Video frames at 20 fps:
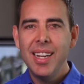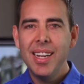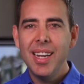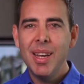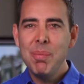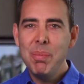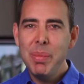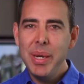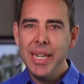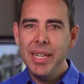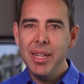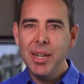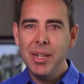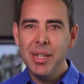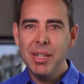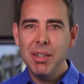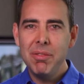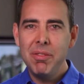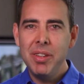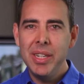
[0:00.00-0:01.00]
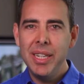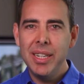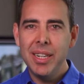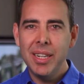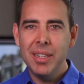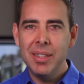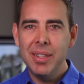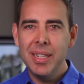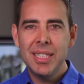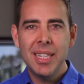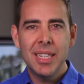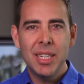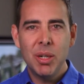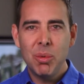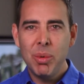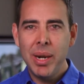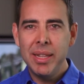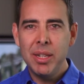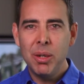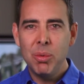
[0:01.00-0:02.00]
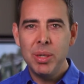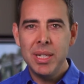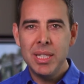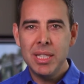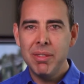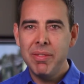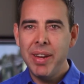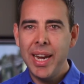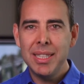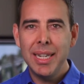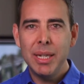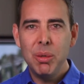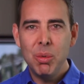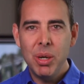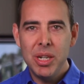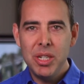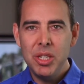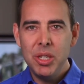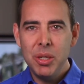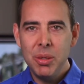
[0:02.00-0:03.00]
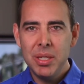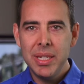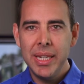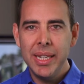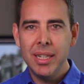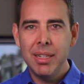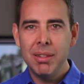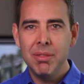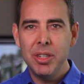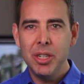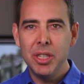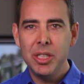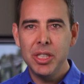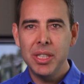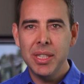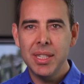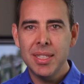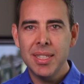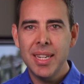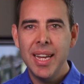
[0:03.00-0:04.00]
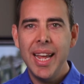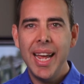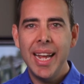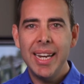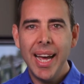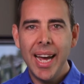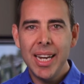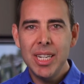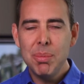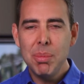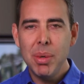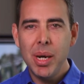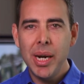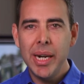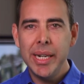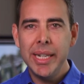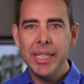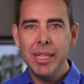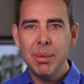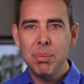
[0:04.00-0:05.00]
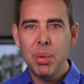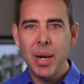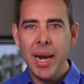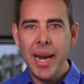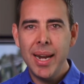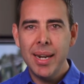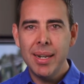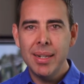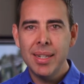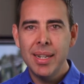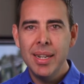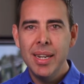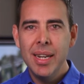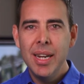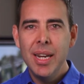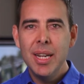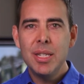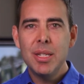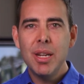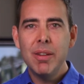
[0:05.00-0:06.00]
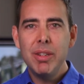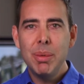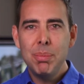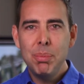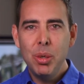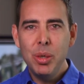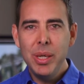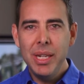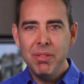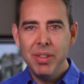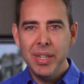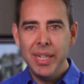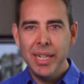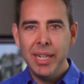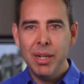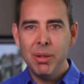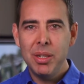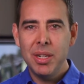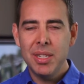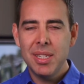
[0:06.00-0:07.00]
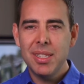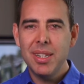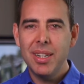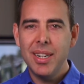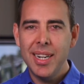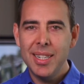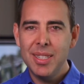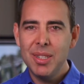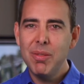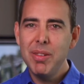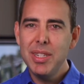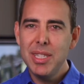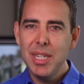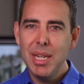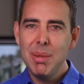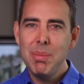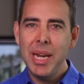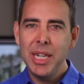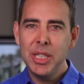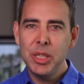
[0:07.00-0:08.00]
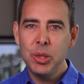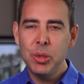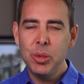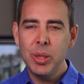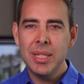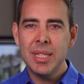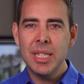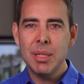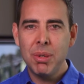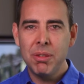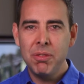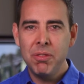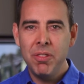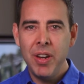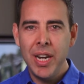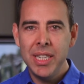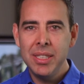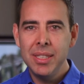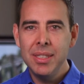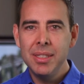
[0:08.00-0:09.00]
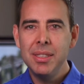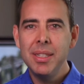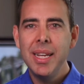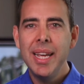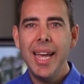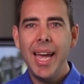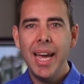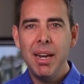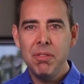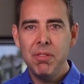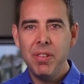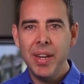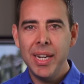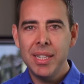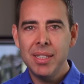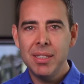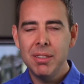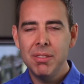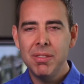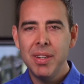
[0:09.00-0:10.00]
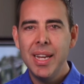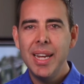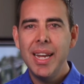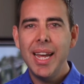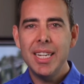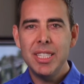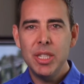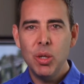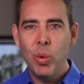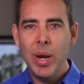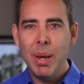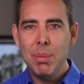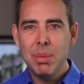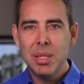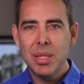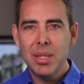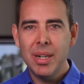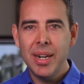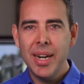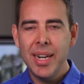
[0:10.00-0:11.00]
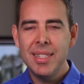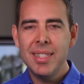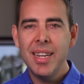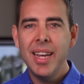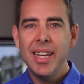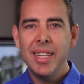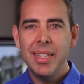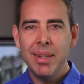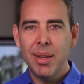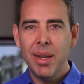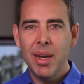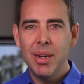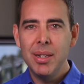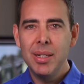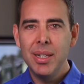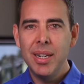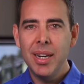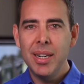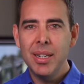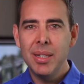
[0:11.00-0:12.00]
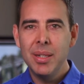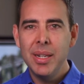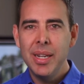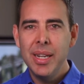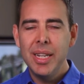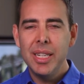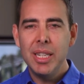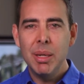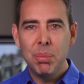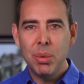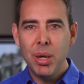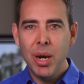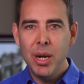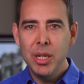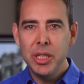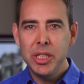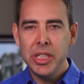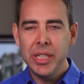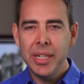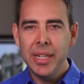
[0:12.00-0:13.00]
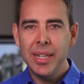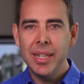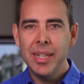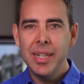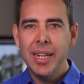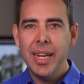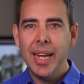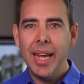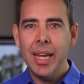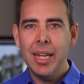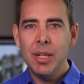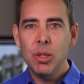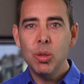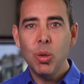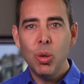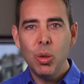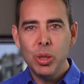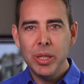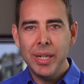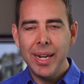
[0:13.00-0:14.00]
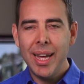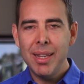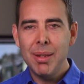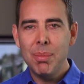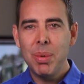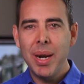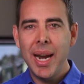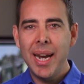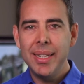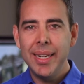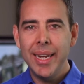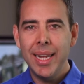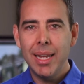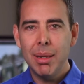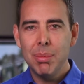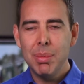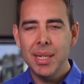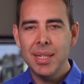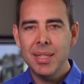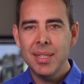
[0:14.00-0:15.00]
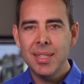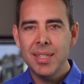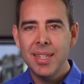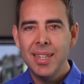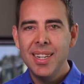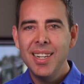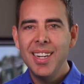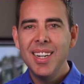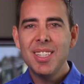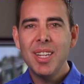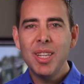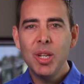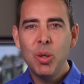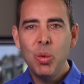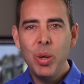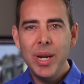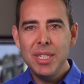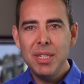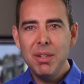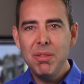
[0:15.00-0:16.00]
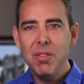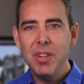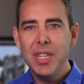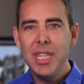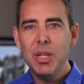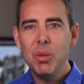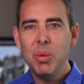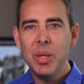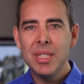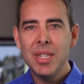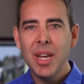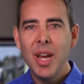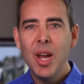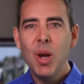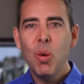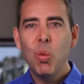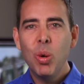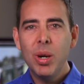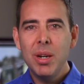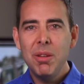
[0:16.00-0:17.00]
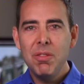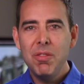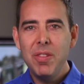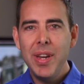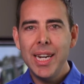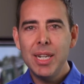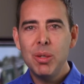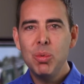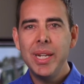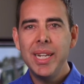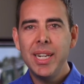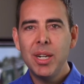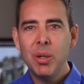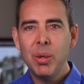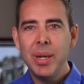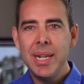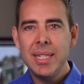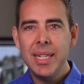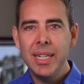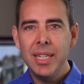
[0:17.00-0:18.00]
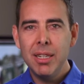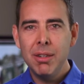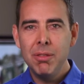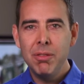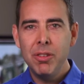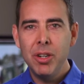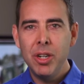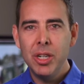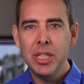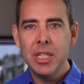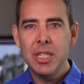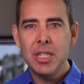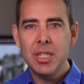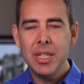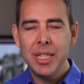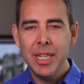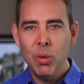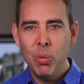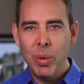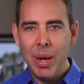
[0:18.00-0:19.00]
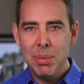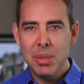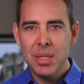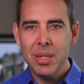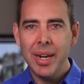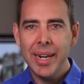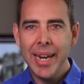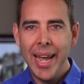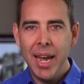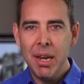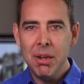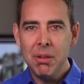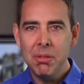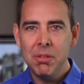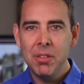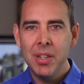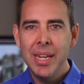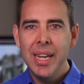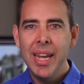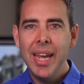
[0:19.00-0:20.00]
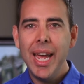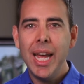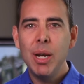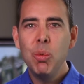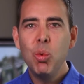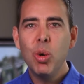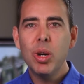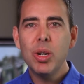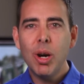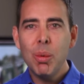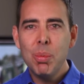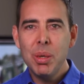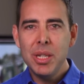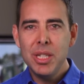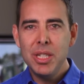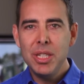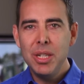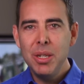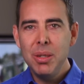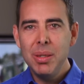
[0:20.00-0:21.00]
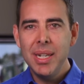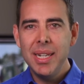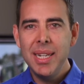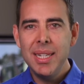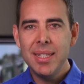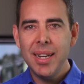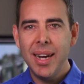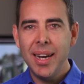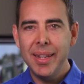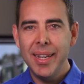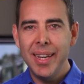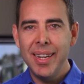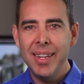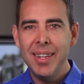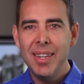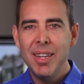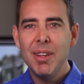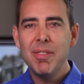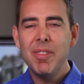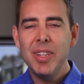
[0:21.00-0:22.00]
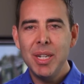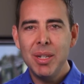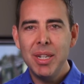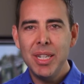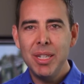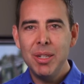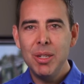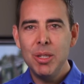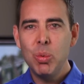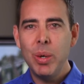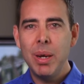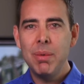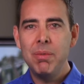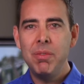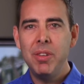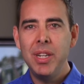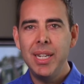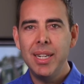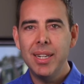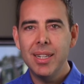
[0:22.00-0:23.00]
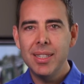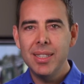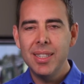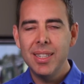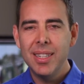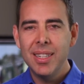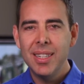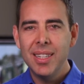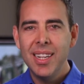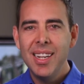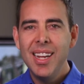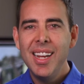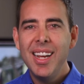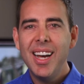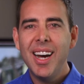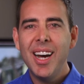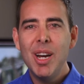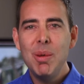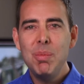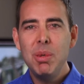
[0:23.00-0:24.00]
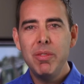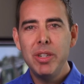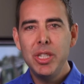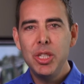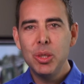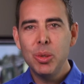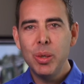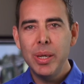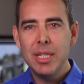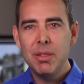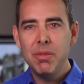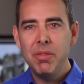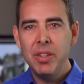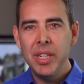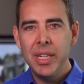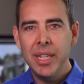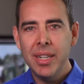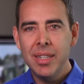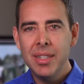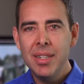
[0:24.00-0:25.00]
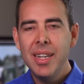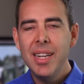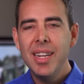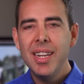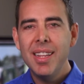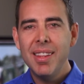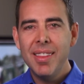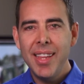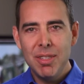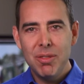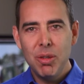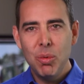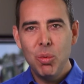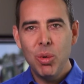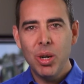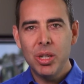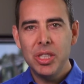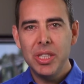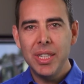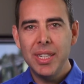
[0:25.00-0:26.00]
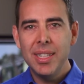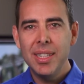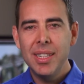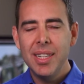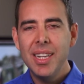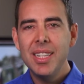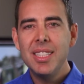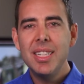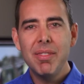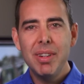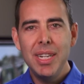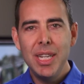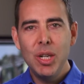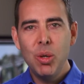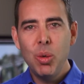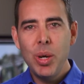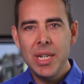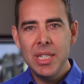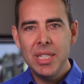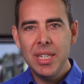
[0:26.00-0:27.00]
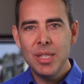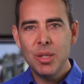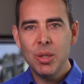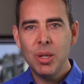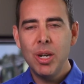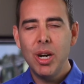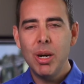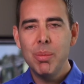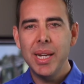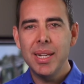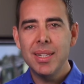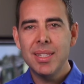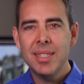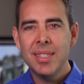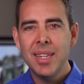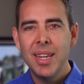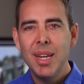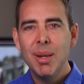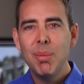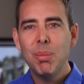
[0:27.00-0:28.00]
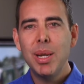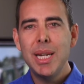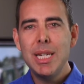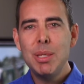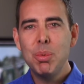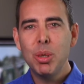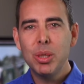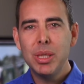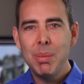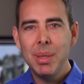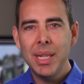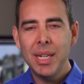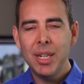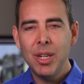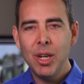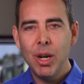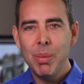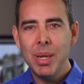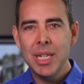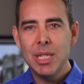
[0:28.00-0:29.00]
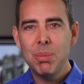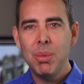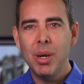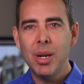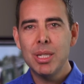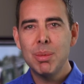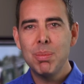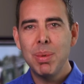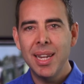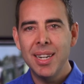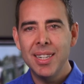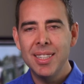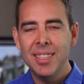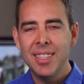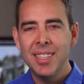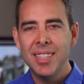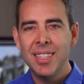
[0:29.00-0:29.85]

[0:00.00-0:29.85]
A mediocre video is going to run the risk of actually reducing conversions and undermining your brand. So if you're putting video on your site, obviously make sure it's as professional and effective as your website, your logo, your brochure, and all your other branding elements. So the question for you is, what effect would increasing conversions to your website have? And what opportunities are there for you to use web video? I hope you've enjoyed this video. Thanks for watching. Do you have any questions or comments? Please put them in the comments box below.